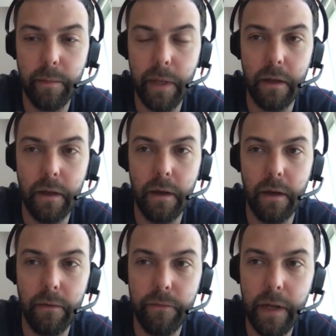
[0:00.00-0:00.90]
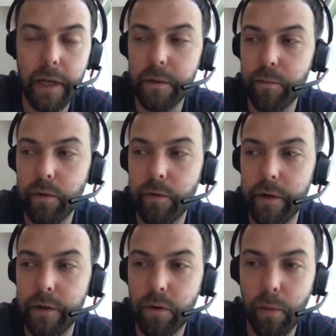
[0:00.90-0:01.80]
I mean, financial
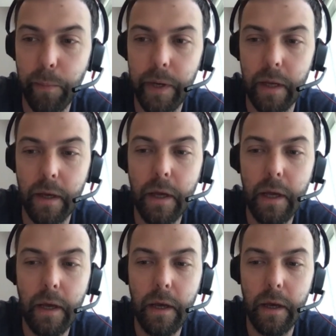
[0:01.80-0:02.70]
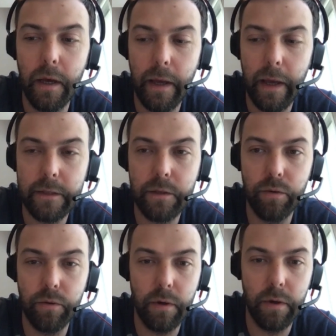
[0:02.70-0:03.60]
brokerage company has
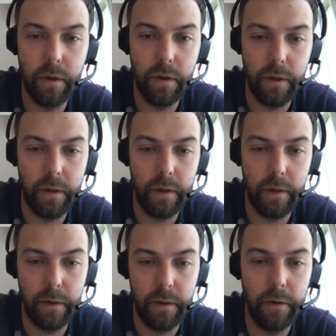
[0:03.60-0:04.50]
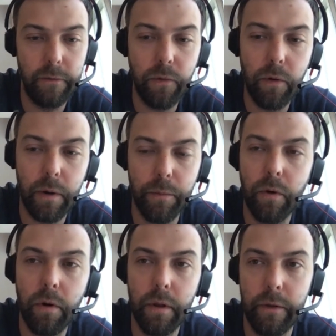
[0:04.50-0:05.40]
to inform
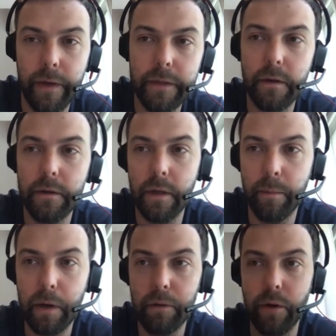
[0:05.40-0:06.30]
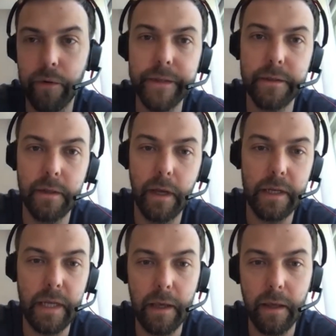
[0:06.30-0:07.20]
all investors about the risks they
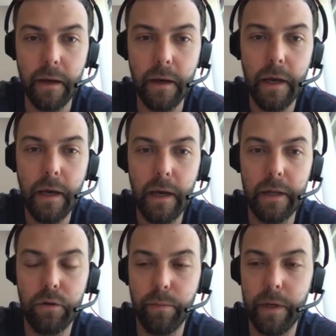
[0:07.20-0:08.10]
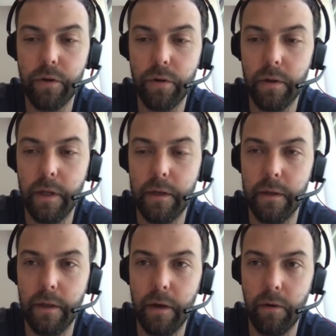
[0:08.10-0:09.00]
are taking, and to make sure that
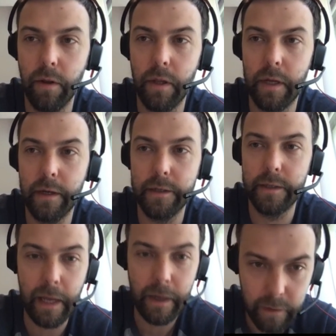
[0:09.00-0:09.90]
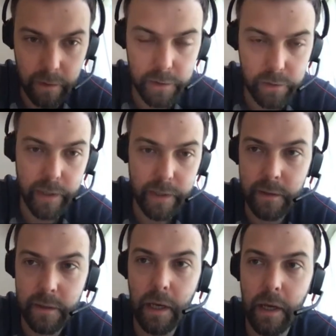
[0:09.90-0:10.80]
they all understand these
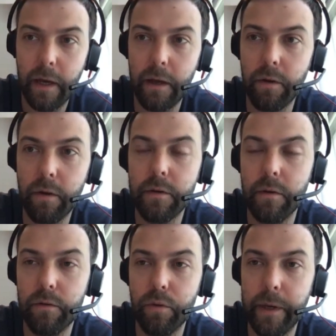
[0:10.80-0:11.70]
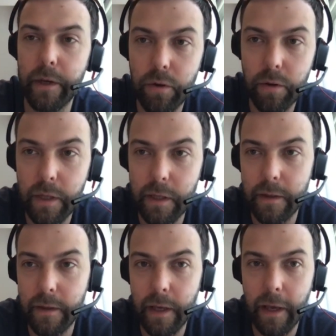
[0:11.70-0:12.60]
risks, and also to make sure that
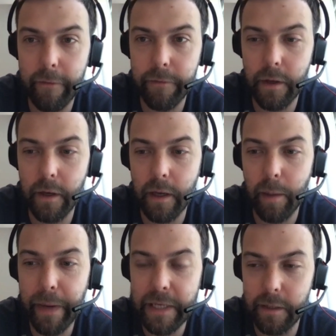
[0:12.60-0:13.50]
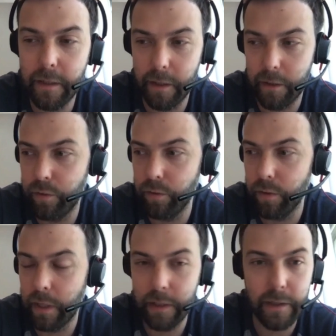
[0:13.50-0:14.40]
they have the capacity
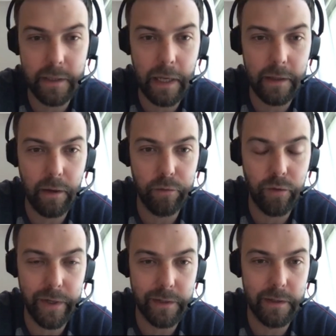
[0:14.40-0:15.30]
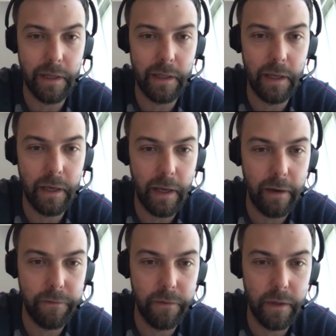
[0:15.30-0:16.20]
to understand those risks, that they
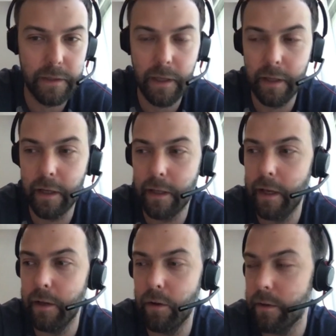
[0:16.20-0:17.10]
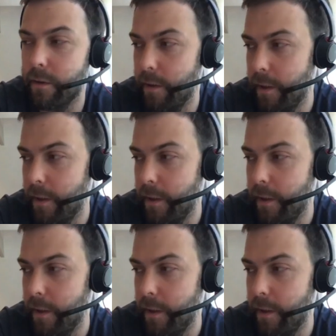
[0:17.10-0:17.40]
have, let's say, that they are not